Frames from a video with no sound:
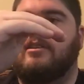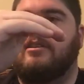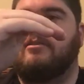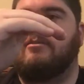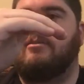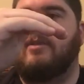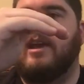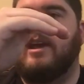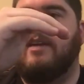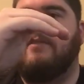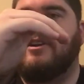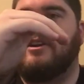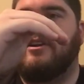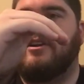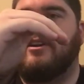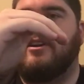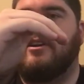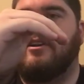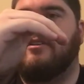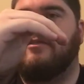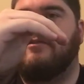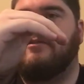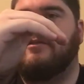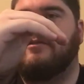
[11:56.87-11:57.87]
we have a
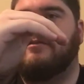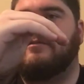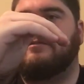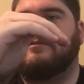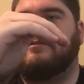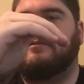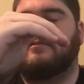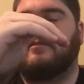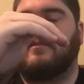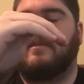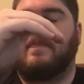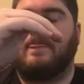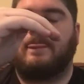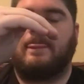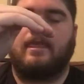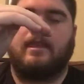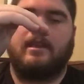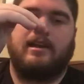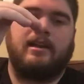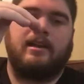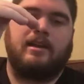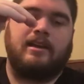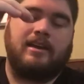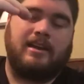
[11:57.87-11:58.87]
curve,
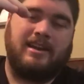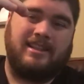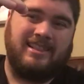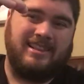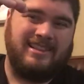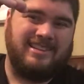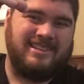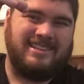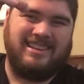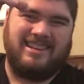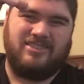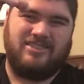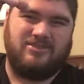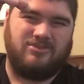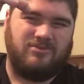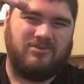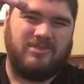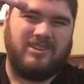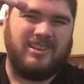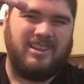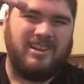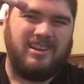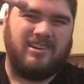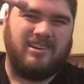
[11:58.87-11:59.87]
and let's say it's really